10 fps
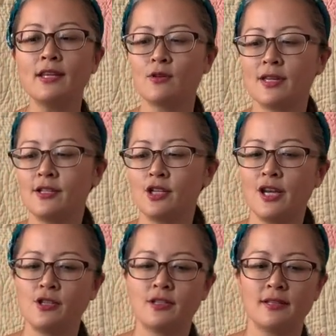You can
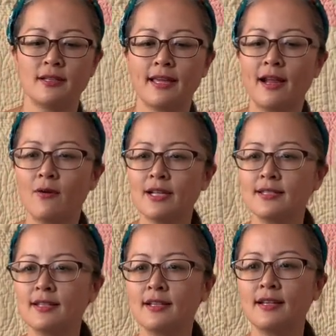change the
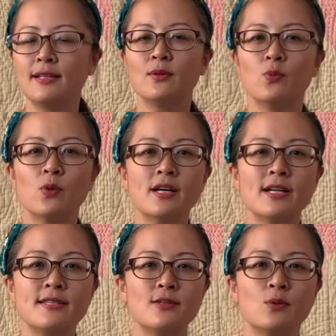character and the
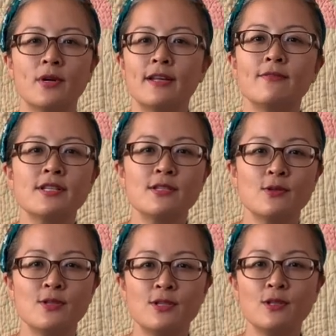words to whatever
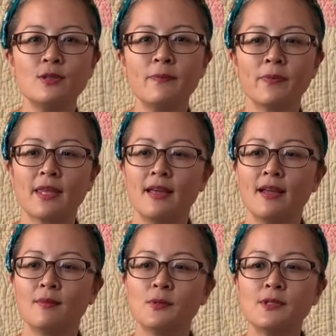suits you.
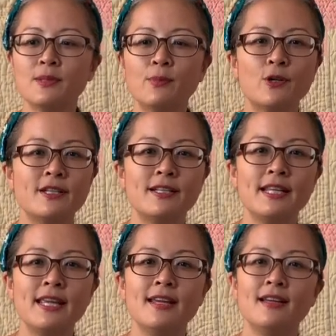Most
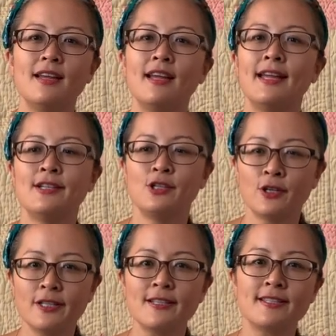importantly, enjoy
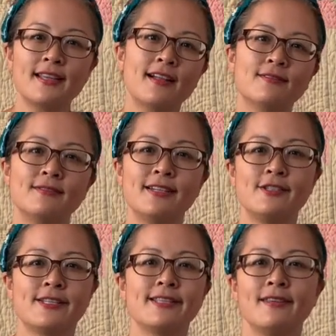yourself and
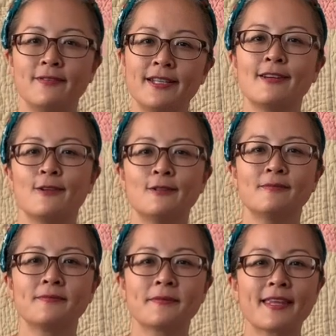just give it a go.
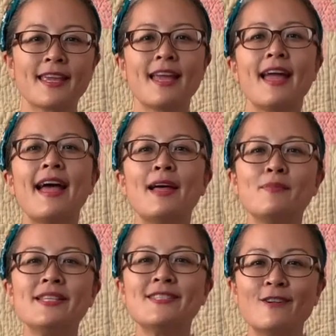Happy
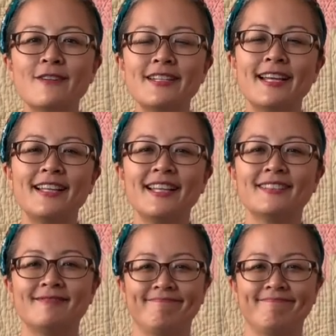storytelling!